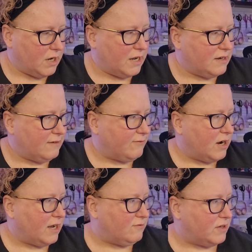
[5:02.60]
got a
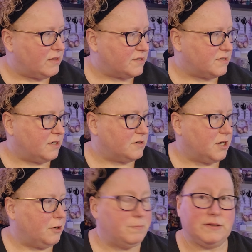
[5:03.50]
different Advent this year
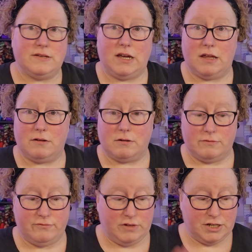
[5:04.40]
to open together
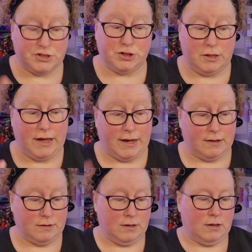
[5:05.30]
in July.
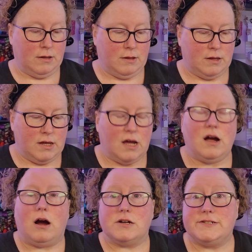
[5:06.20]

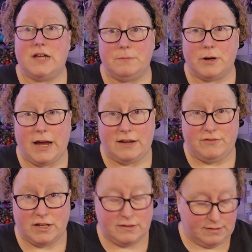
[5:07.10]
our summer
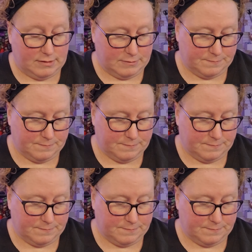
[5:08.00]
advent.